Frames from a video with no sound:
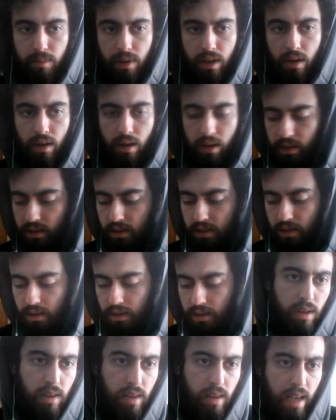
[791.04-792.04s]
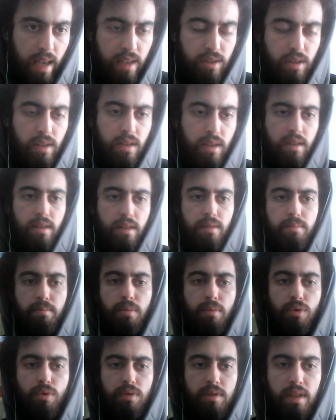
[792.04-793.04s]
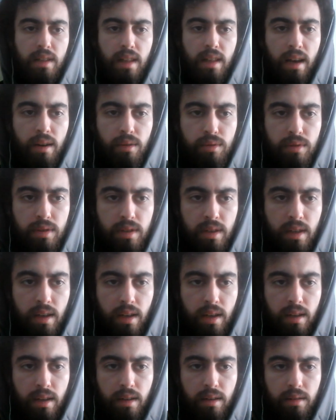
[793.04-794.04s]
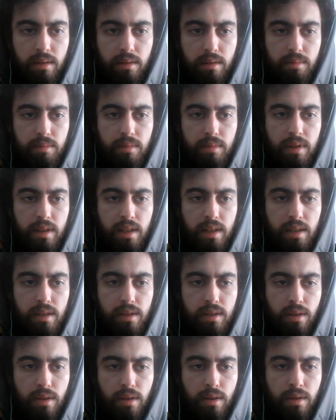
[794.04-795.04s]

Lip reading: because, well, as I pointed out, these